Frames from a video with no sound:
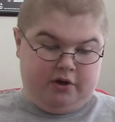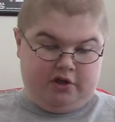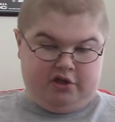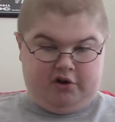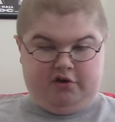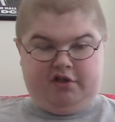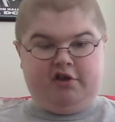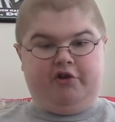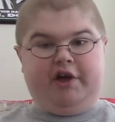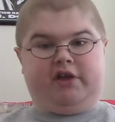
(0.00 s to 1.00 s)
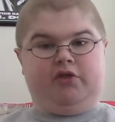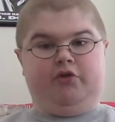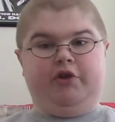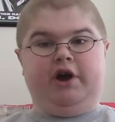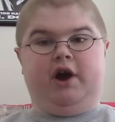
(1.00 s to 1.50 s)
So like the
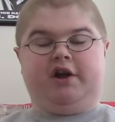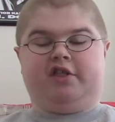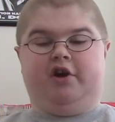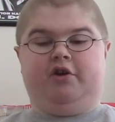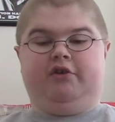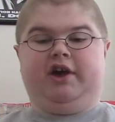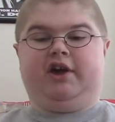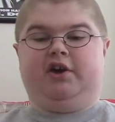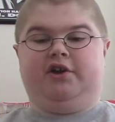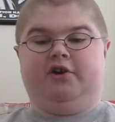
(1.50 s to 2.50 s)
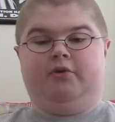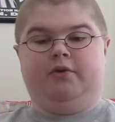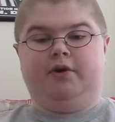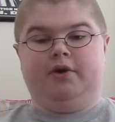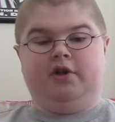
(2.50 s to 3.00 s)
lyrics are like,
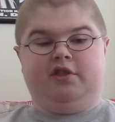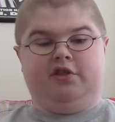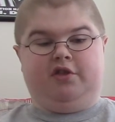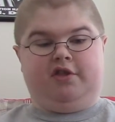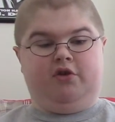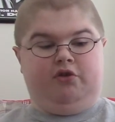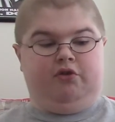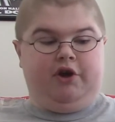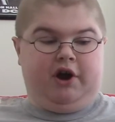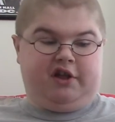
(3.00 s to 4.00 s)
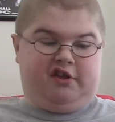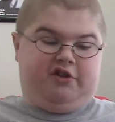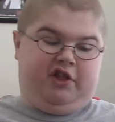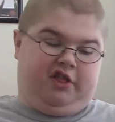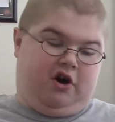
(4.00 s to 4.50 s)
so the lyrics on
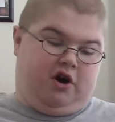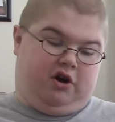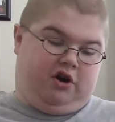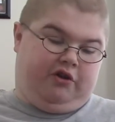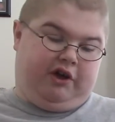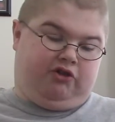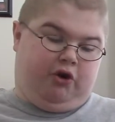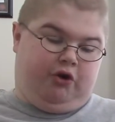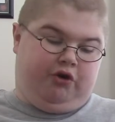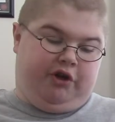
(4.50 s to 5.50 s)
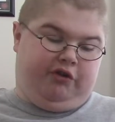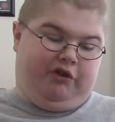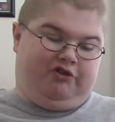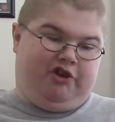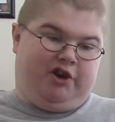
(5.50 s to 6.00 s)
the song are like totally
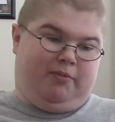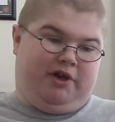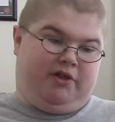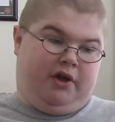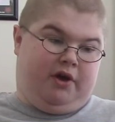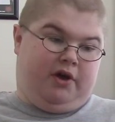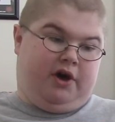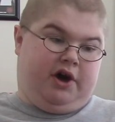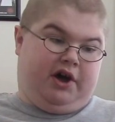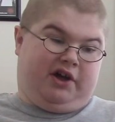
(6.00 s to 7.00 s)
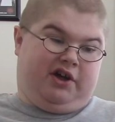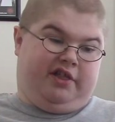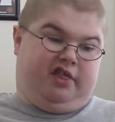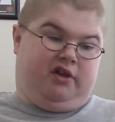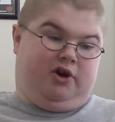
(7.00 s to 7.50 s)
legitimate,
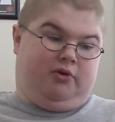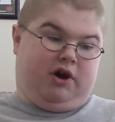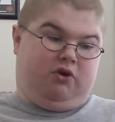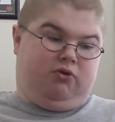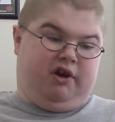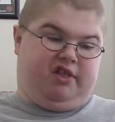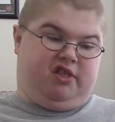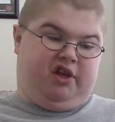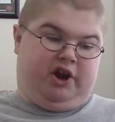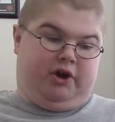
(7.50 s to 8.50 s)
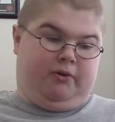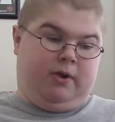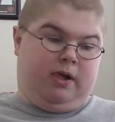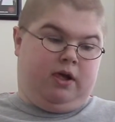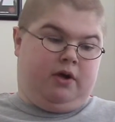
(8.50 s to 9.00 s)
because of course,
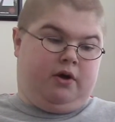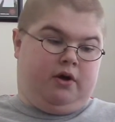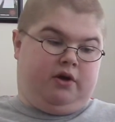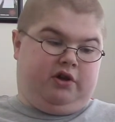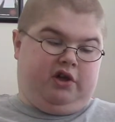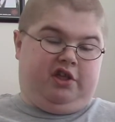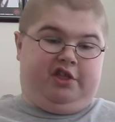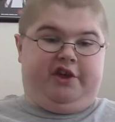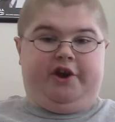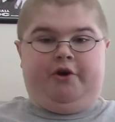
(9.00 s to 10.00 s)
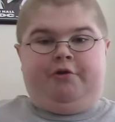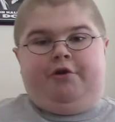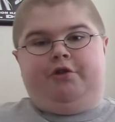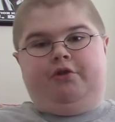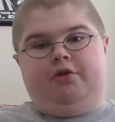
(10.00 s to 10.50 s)
because
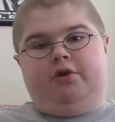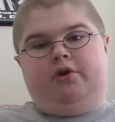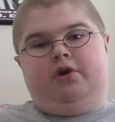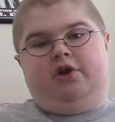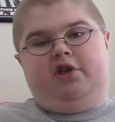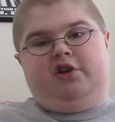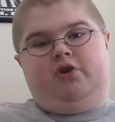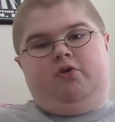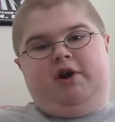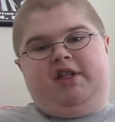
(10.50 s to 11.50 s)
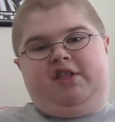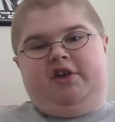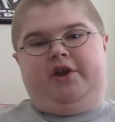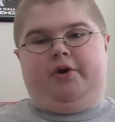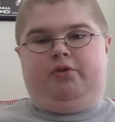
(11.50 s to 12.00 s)
of course,
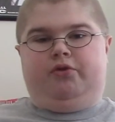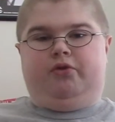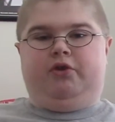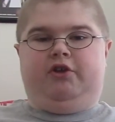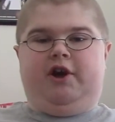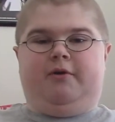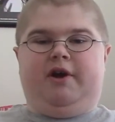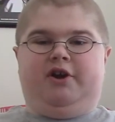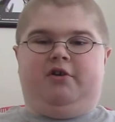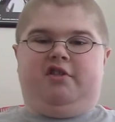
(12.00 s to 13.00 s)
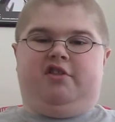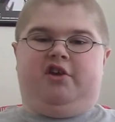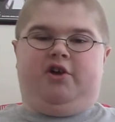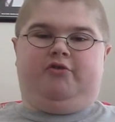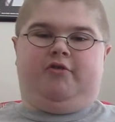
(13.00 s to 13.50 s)
the narrator's,
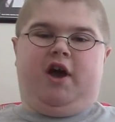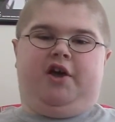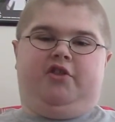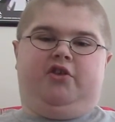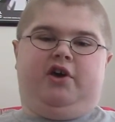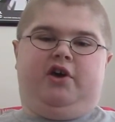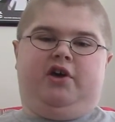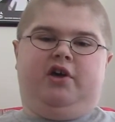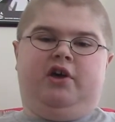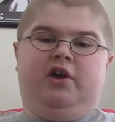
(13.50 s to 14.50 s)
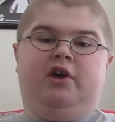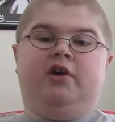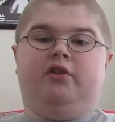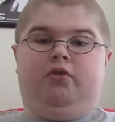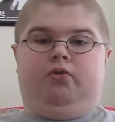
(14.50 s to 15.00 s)
trying to
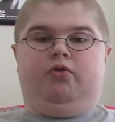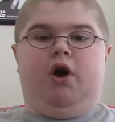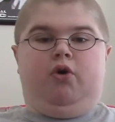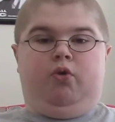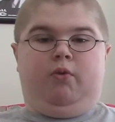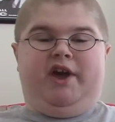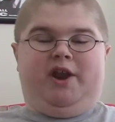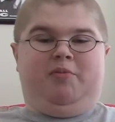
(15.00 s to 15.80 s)
know the way to